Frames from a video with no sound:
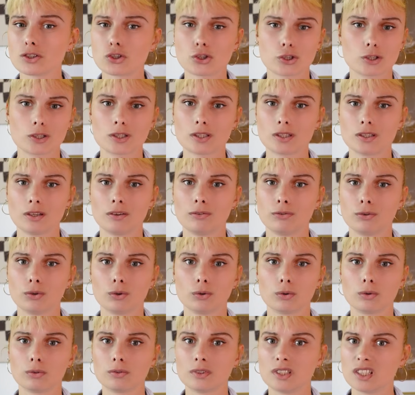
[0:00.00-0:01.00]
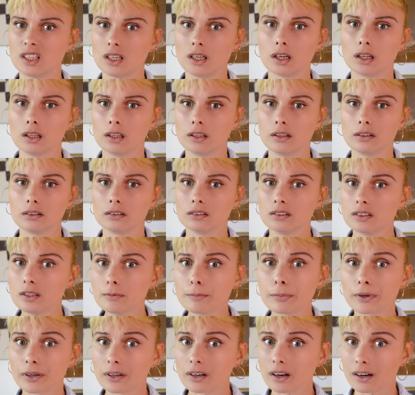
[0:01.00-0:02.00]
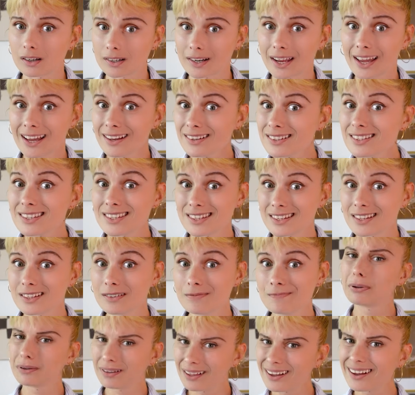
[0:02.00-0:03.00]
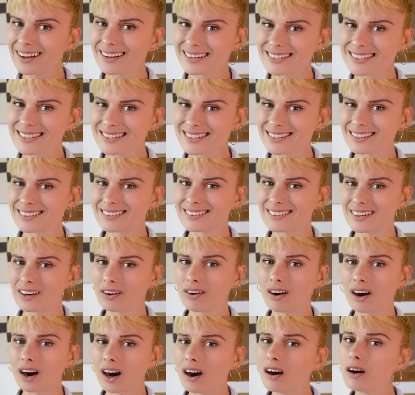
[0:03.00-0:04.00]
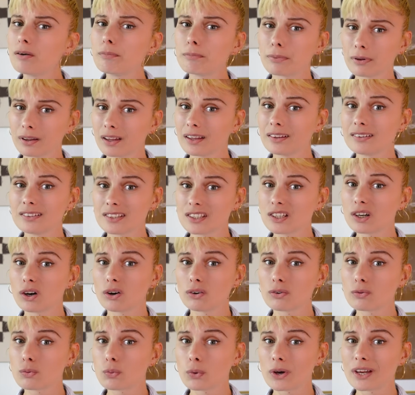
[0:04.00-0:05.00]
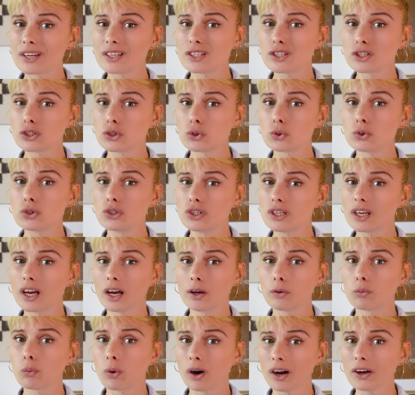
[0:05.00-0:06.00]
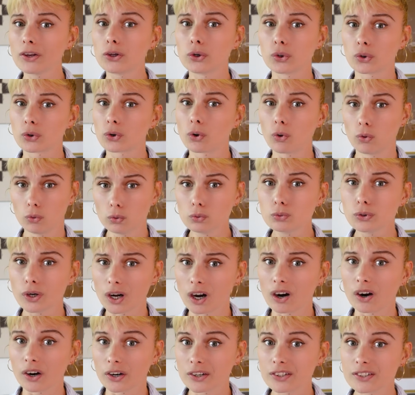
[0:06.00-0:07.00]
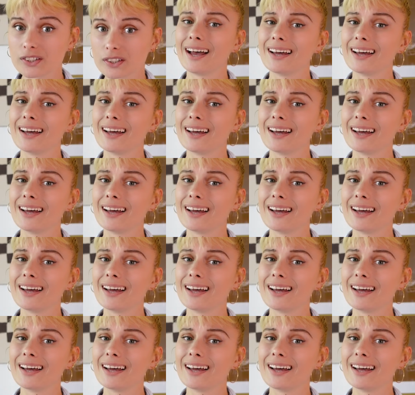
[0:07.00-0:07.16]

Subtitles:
just if you dig a little deeper on Etsy. Plus, there are plenty of ways to DIY your own art.